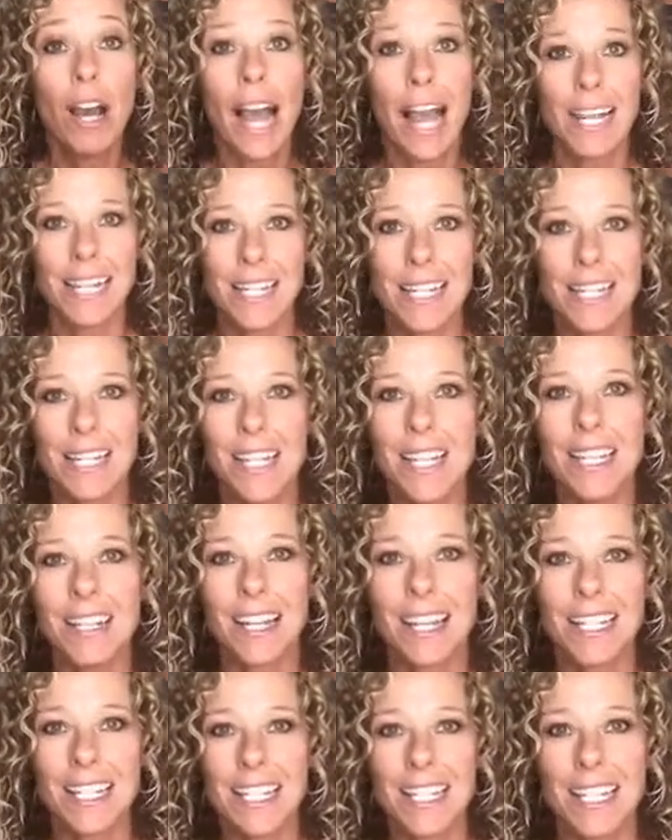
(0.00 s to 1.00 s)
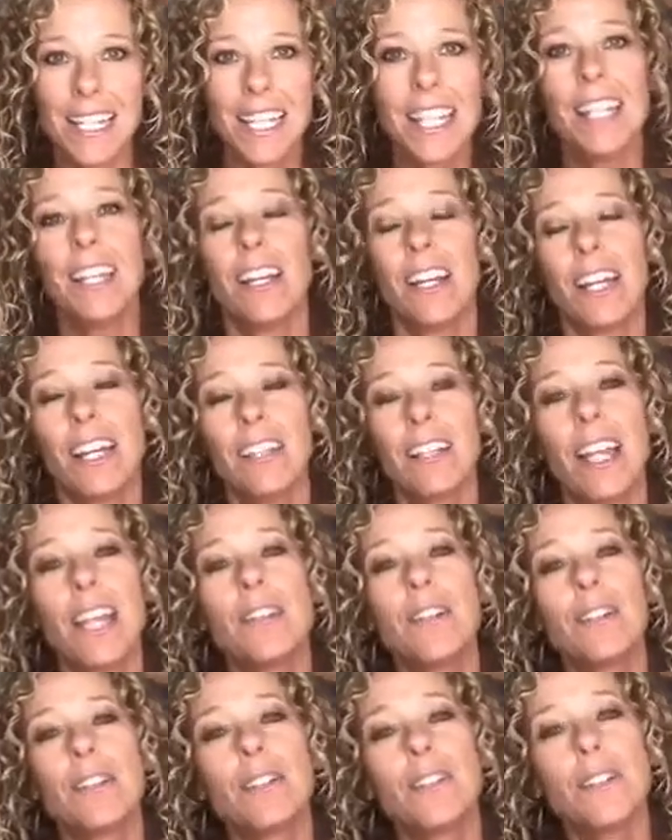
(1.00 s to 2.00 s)
I need to eat. And
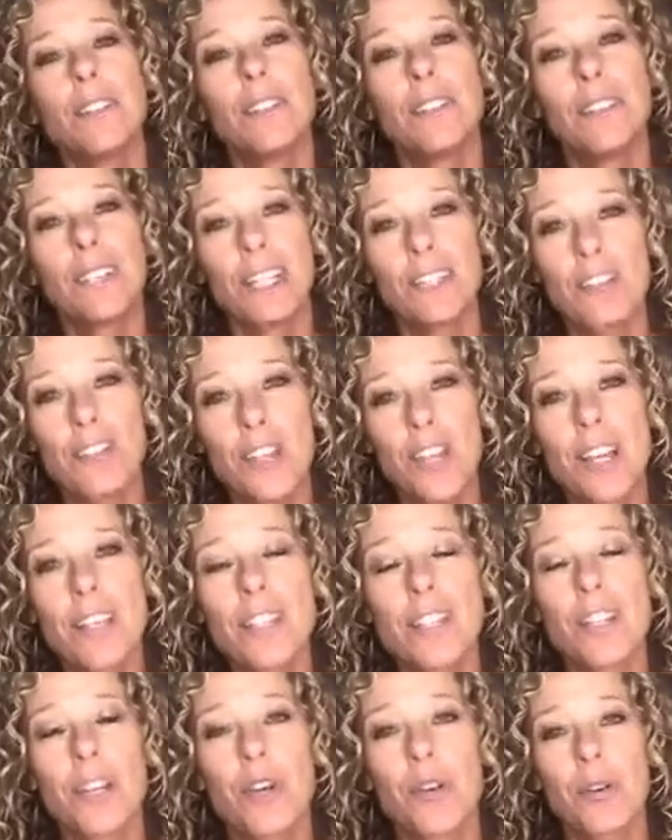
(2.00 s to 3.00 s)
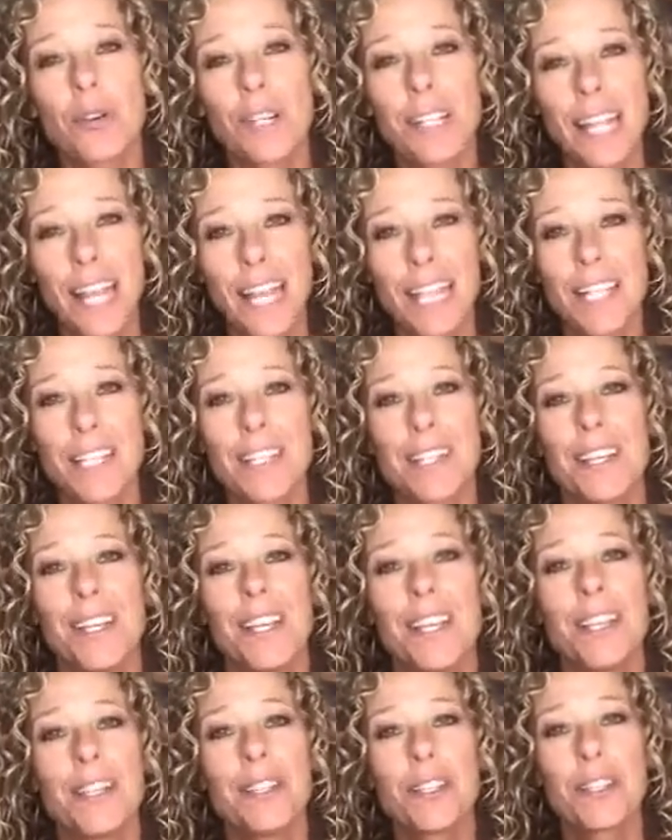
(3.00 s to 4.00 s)
then it just creates
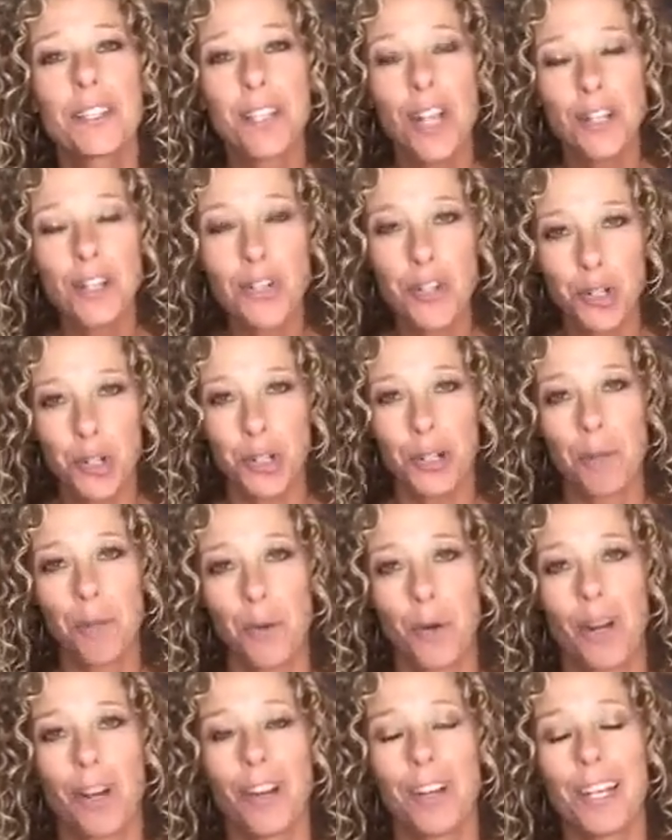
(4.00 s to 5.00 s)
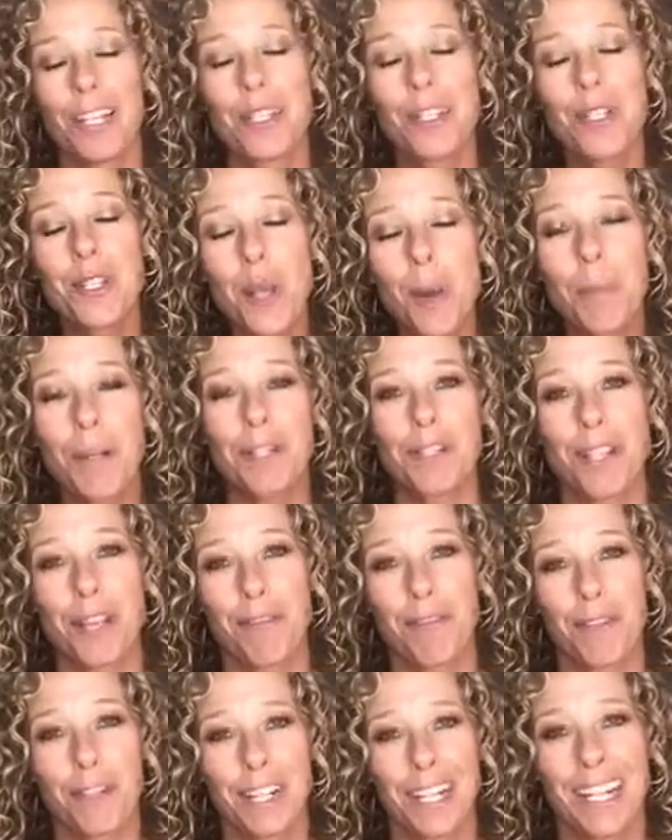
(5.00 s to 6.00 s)
such turmoil and so much
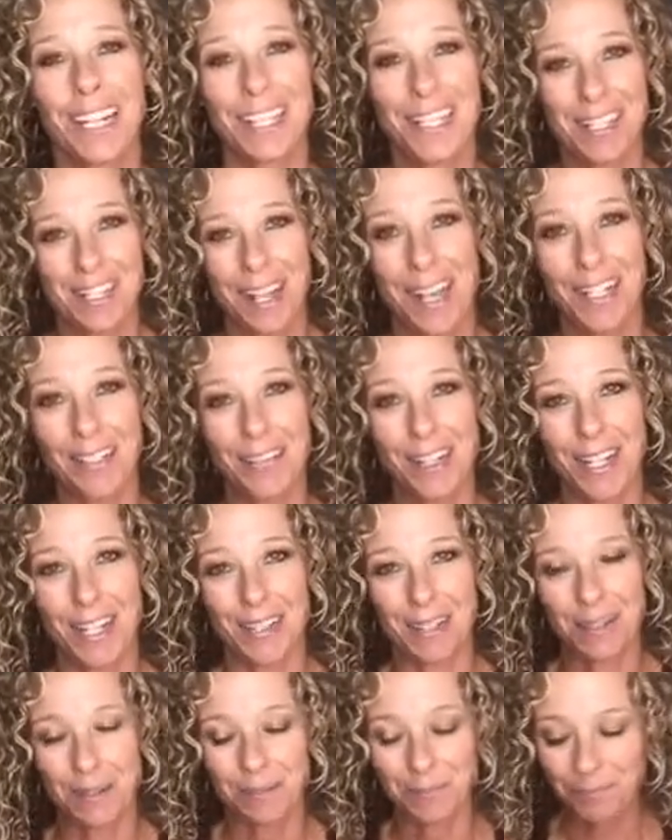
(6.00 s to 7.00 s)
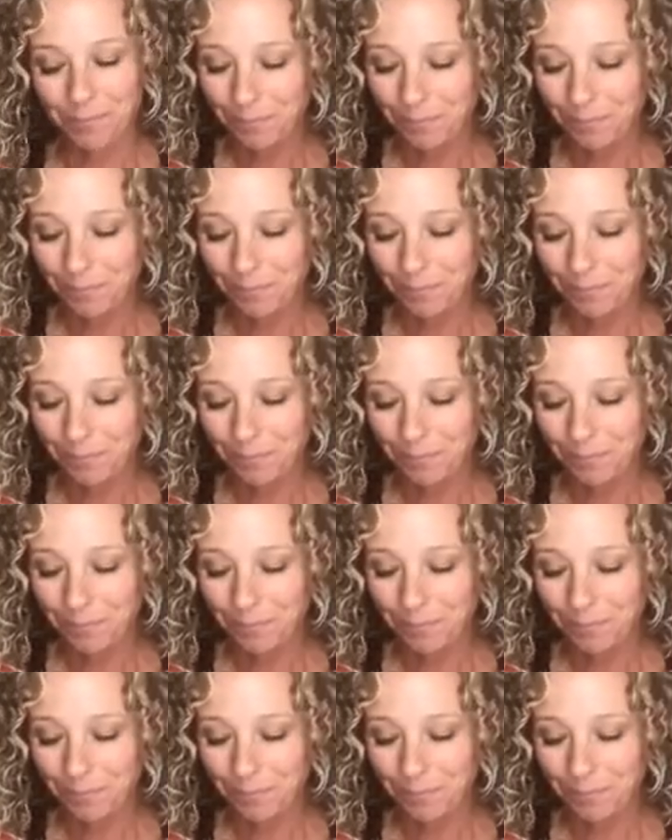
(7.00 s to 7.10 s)
suffering inside of us.